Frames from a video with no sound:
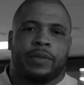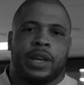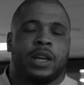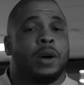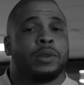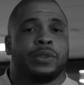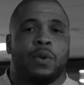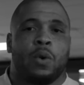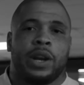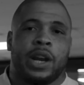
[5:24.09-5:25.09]
He comes
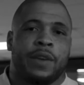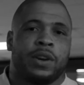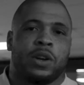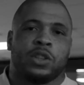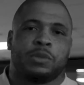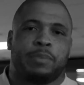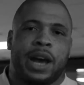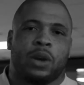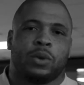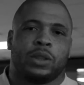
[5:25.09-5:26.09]
forward. He never goes
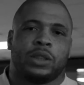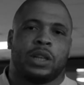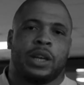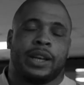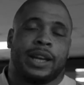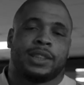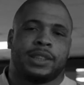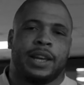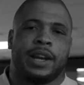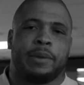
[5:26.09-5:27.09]
backwards. He likes to
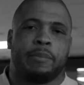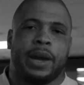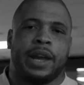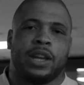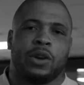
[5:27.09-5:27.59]
stand and bang.